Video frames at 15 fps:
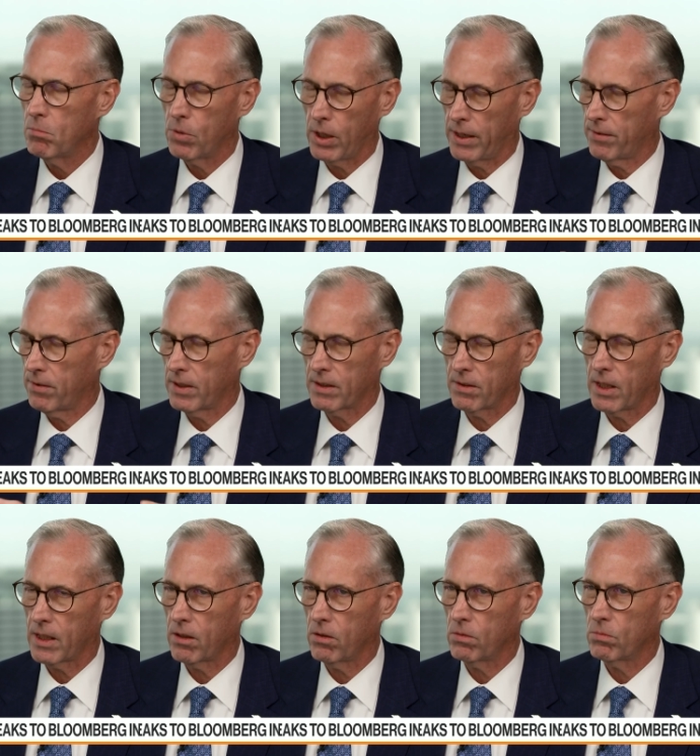But I think
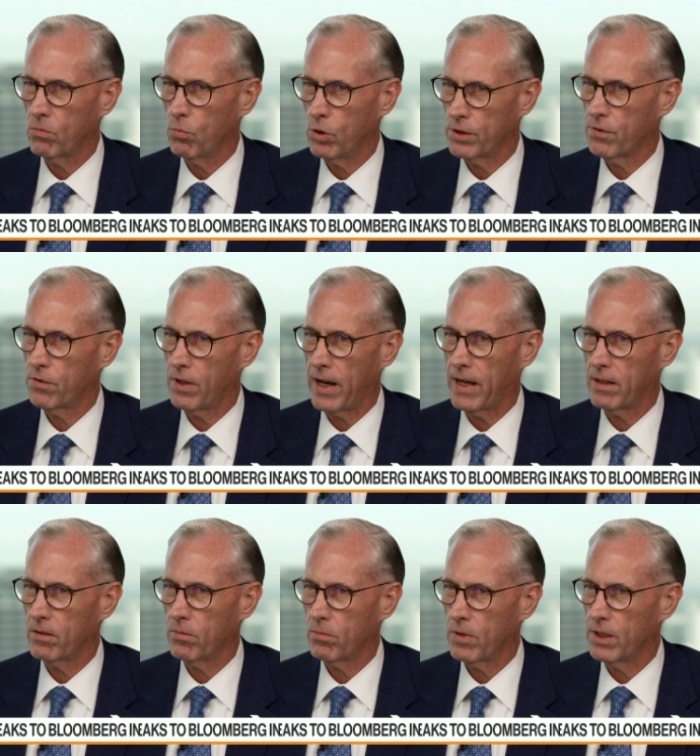that'll, once that
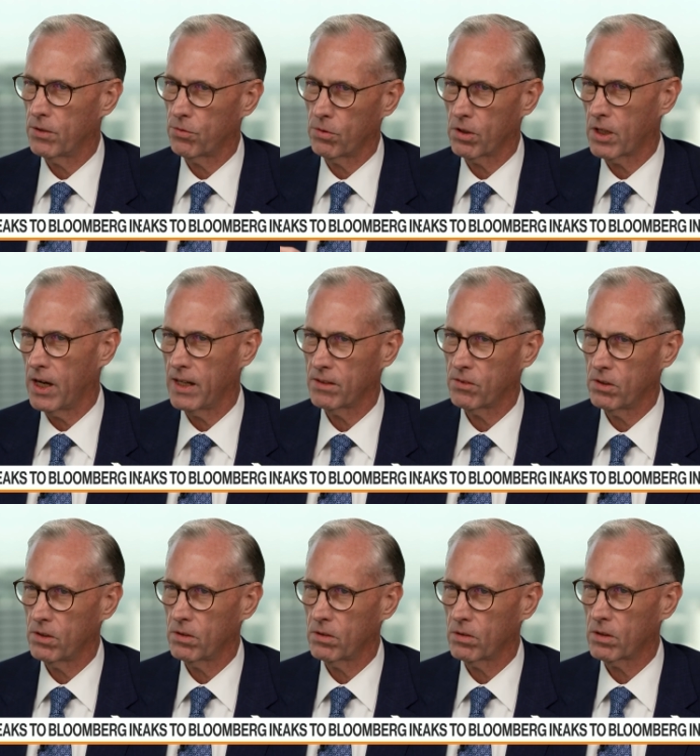Israel
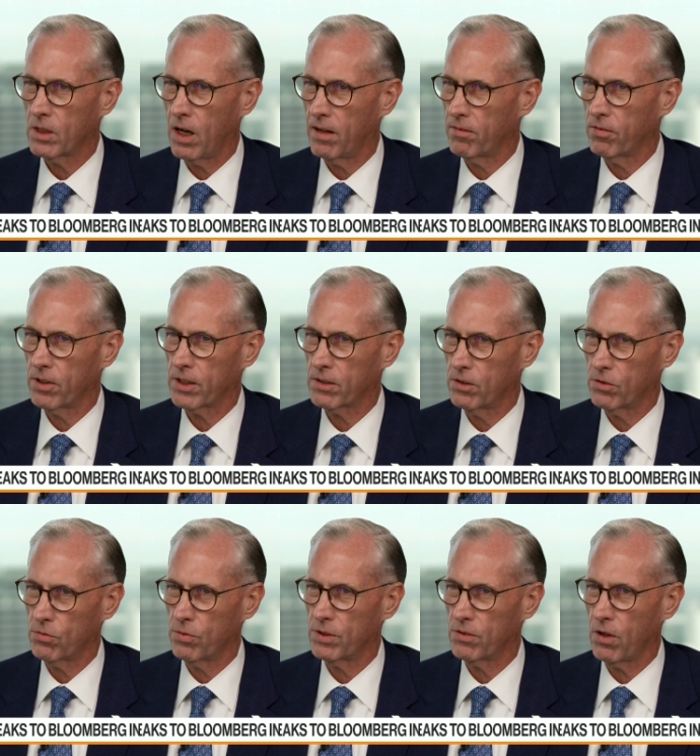Gaza conflict
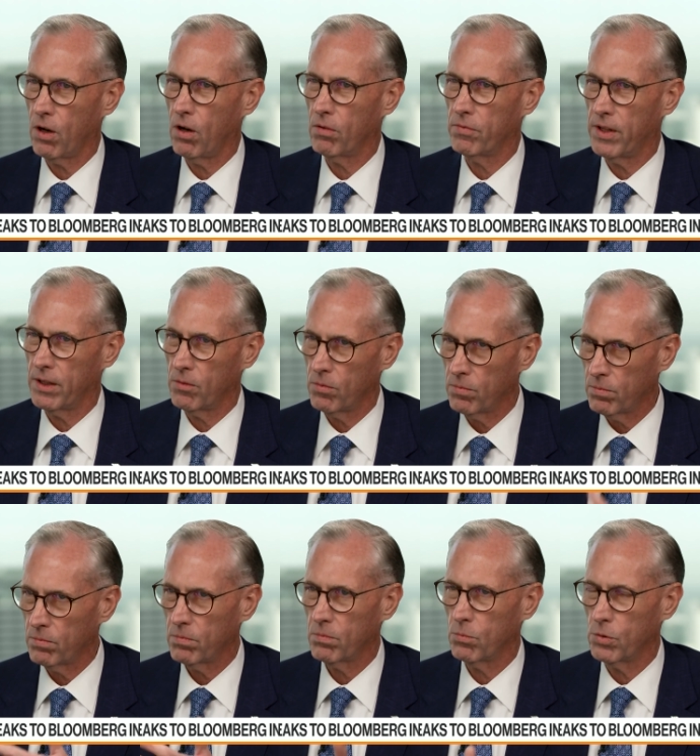is resolved, then
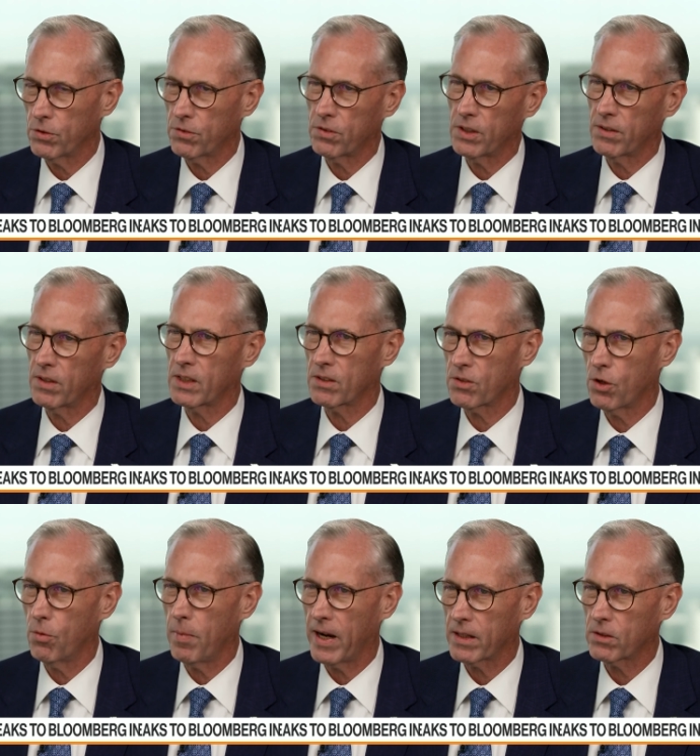we'll see things
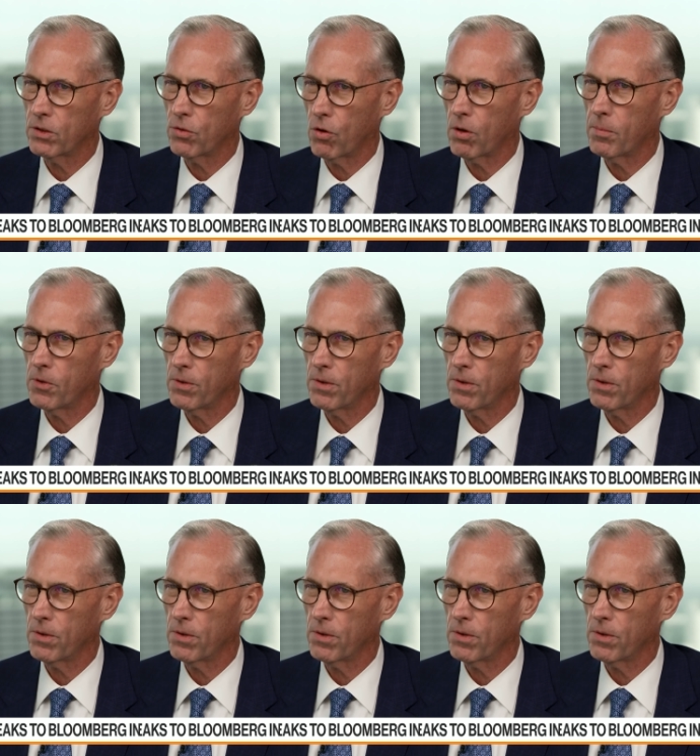go back to normal.